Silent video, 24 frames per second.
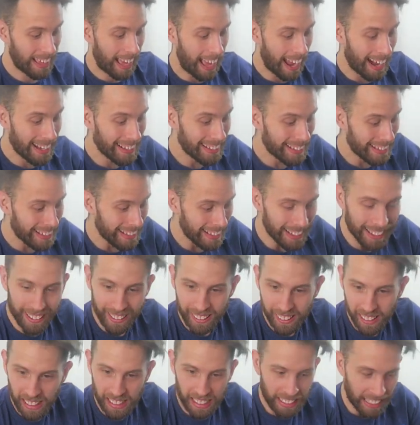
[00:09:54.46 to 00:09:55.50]
I needed
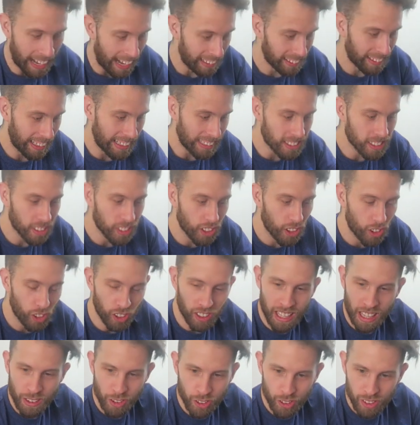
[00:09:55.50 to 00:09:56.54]
it, and I like the
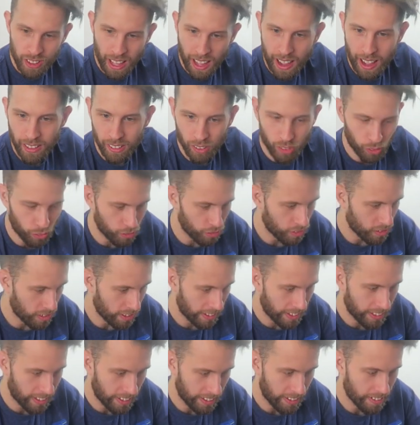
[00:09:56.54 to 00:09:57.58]
little leather tassel
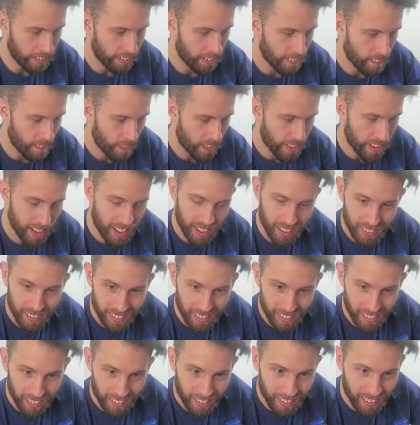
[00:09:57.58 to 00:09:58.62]
thing here.
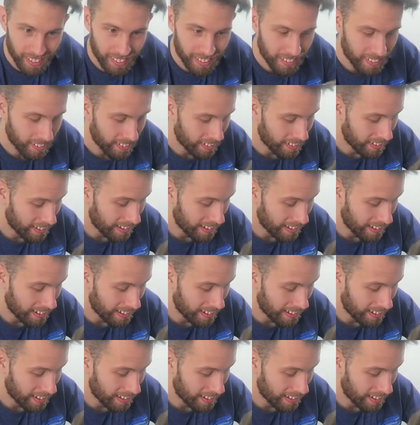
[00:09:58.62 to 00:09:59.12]
Say what?